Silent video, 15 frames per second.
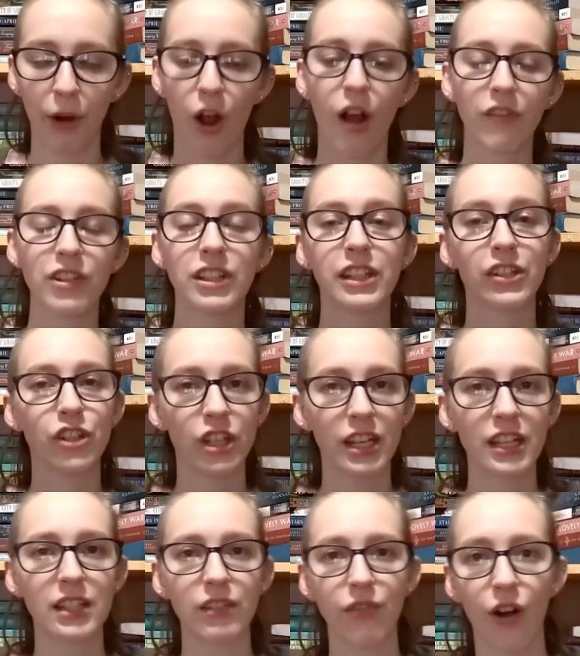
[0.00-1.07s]
Obviously, she
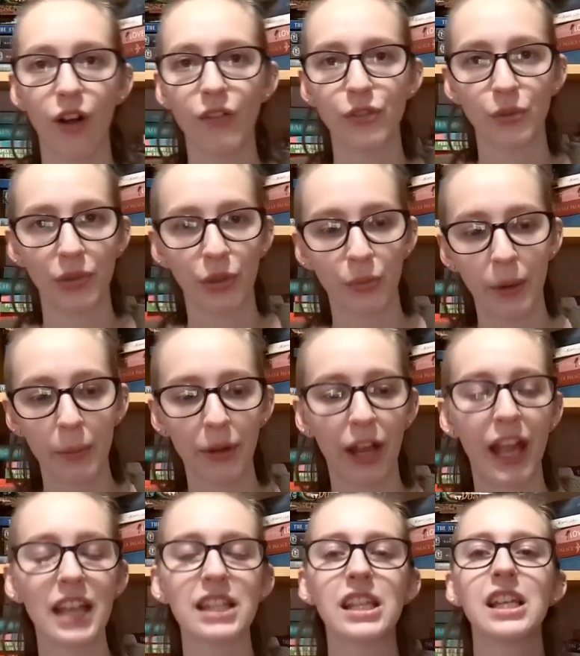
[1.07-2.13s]
gets involved with the Ripper
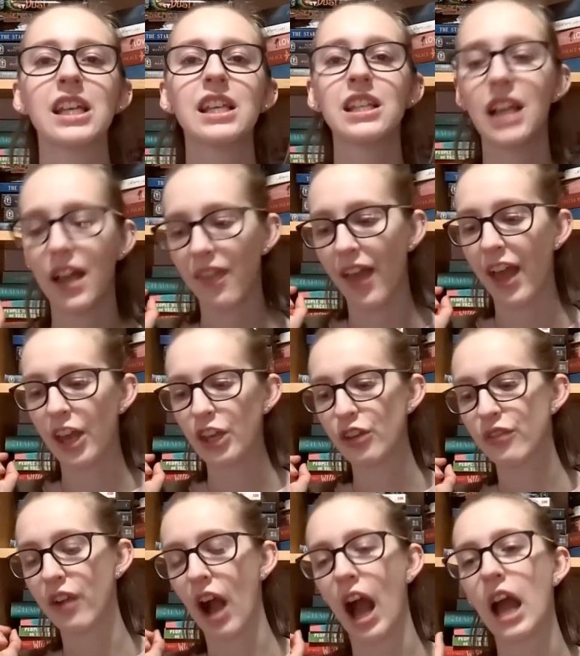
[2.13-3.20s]
cases, and then
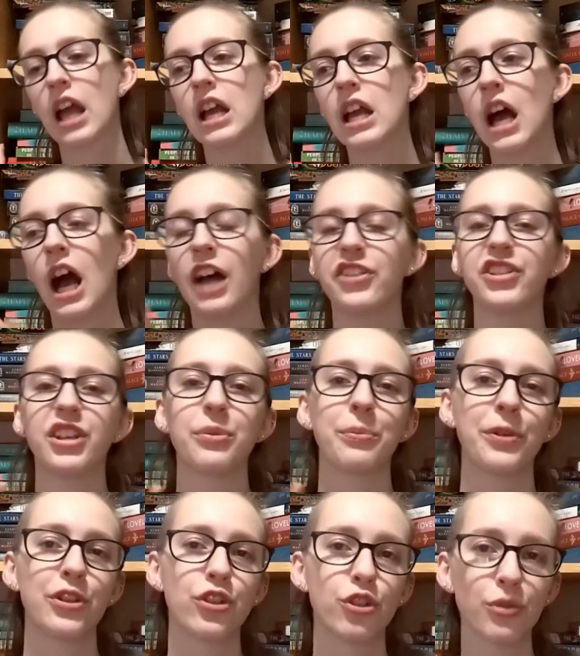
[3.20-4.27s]
you've got hunting
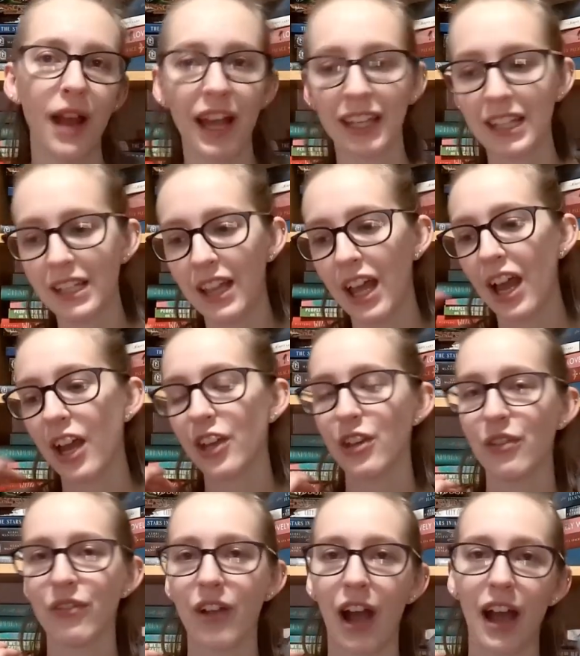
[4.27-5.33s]
Prince Dracula, and
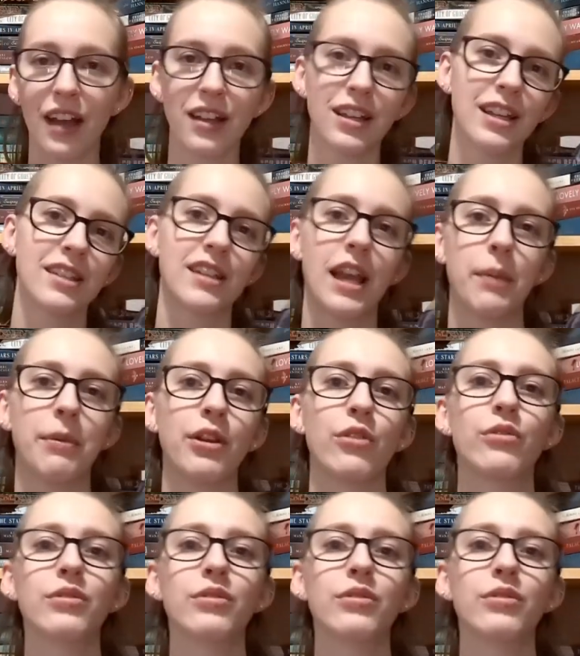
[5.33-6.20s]
you've got escaping